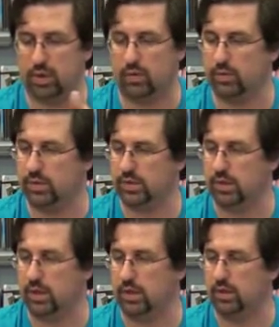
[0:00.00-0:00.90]
was it
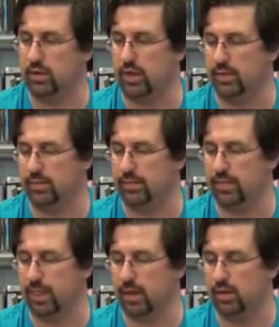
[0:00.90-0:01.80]

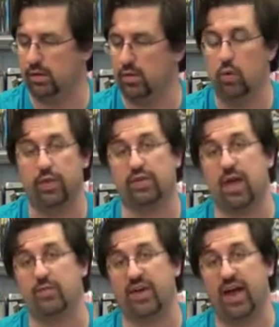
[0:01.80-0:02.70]
the War That
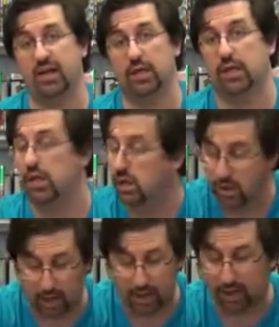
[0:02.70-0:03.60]
Time Forgot.
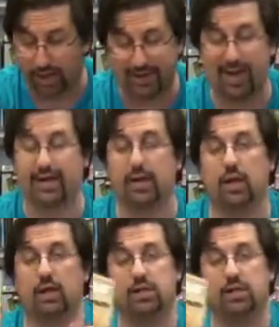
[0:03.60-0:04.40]
I like it. I